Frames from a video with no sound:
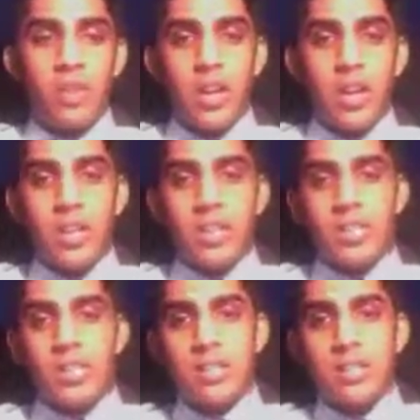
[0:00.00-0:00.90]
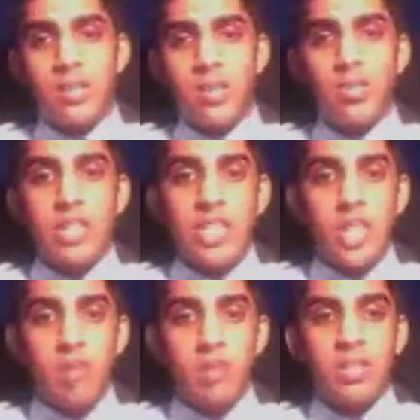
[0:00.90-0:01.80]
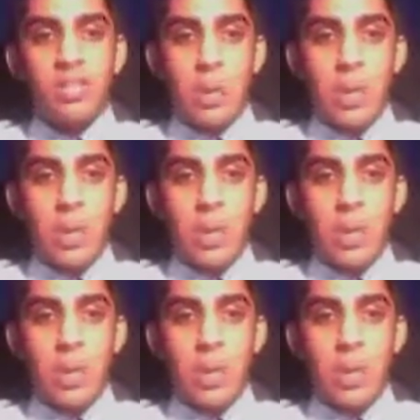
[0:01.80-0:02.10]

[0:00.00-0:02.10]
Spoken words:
It's using numbers to